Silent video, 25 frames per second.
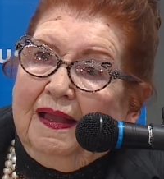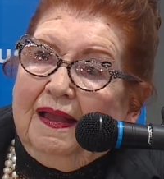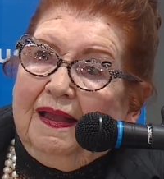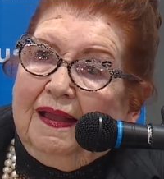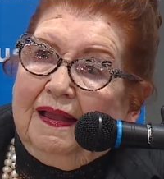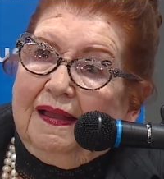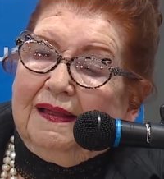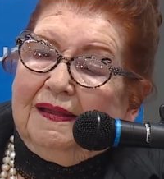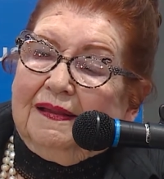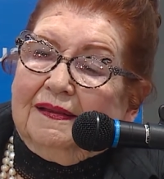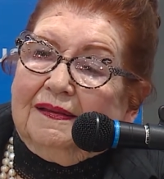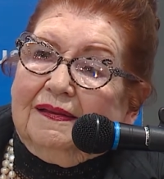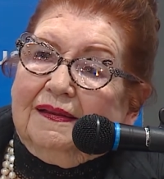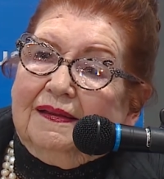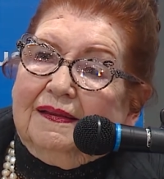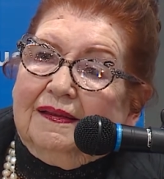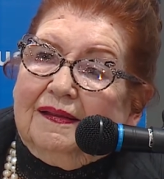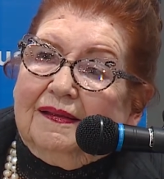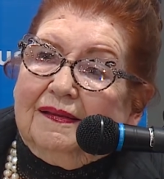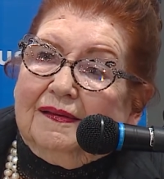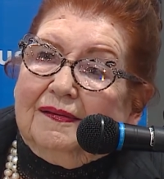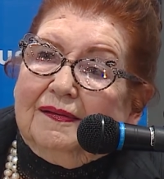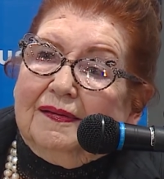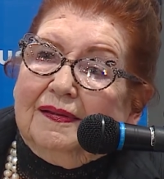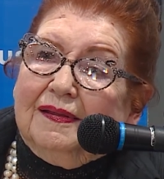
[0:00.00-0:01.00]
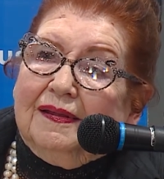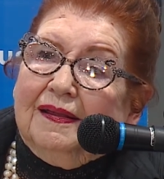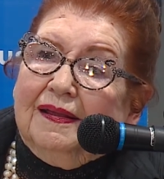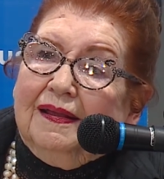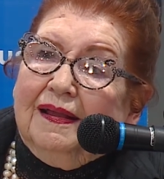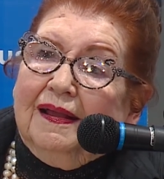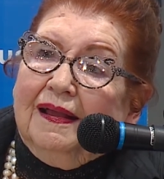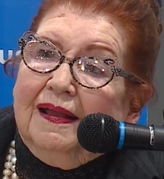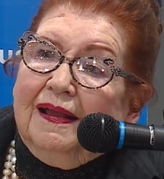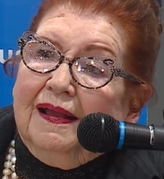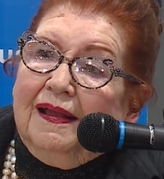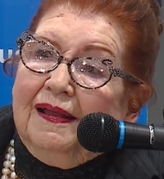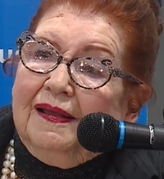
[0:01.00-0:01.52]
And
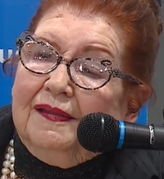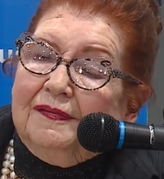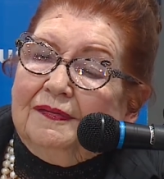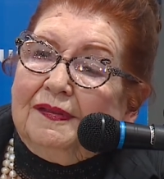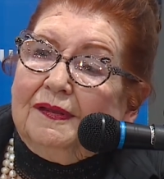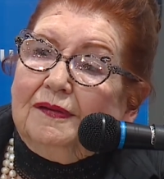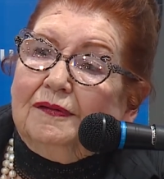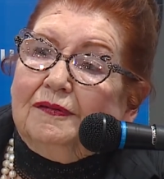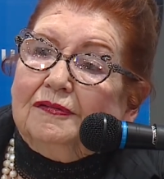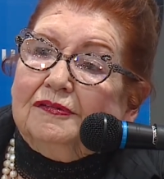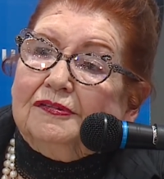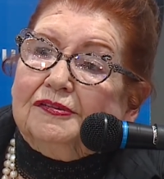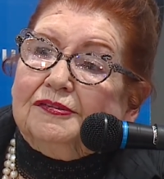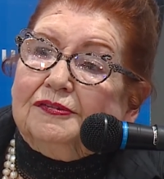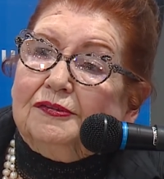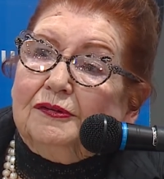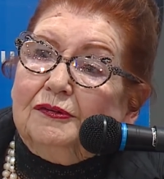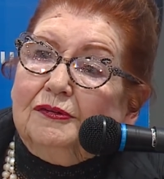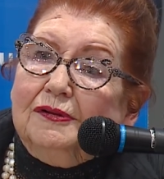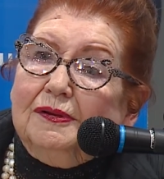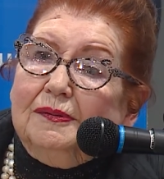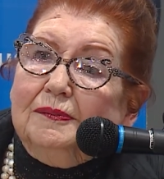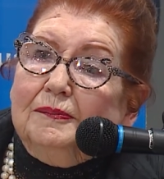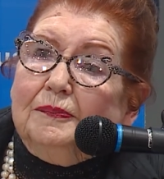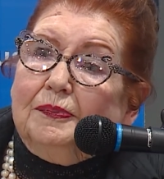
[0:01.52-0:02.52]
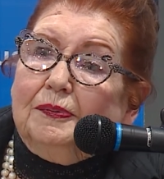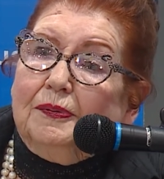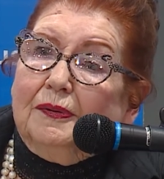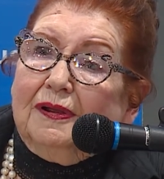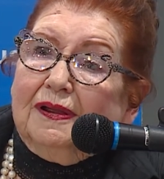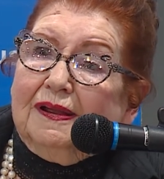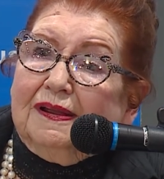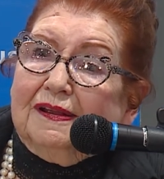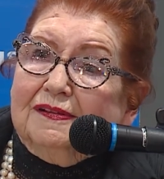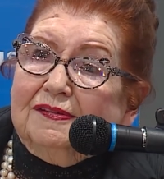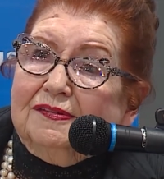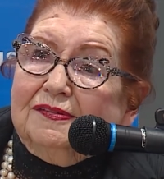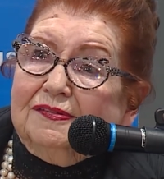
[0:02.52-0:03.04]
they were so
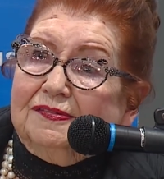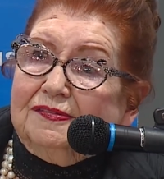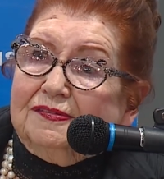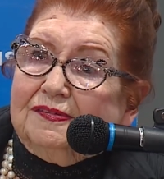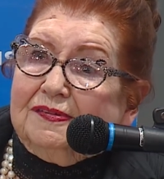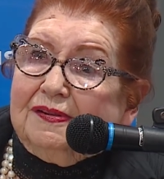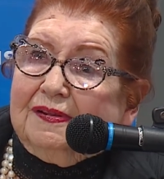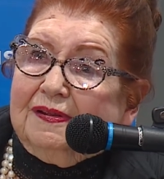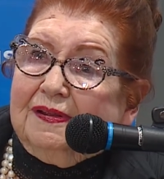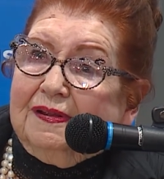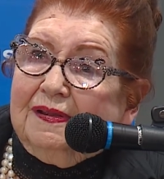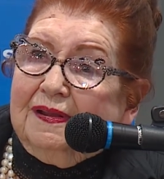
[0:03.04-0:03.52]
impressed.